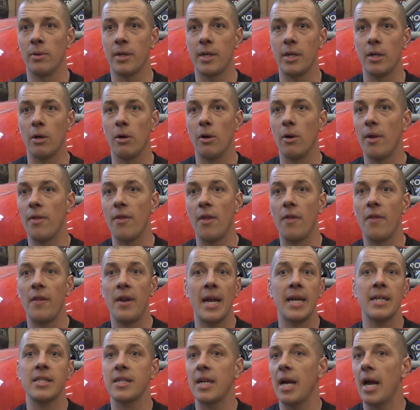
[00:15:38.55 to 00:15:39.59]
you know, and then the
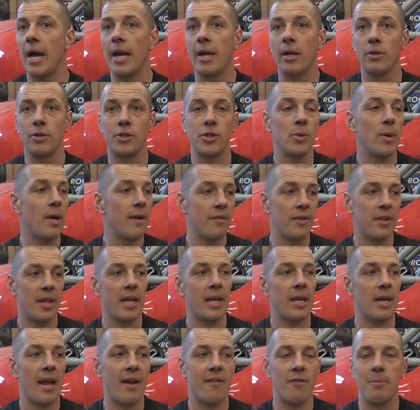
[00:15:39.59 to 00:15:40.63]
next guy will do
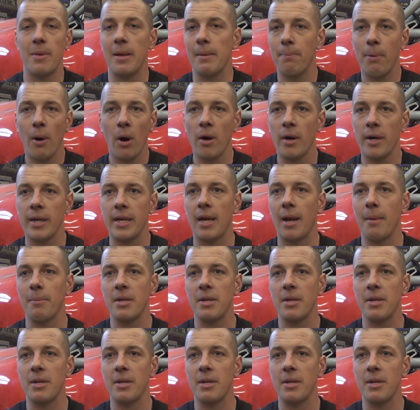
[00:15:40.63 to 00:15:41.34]
everything and have a big party.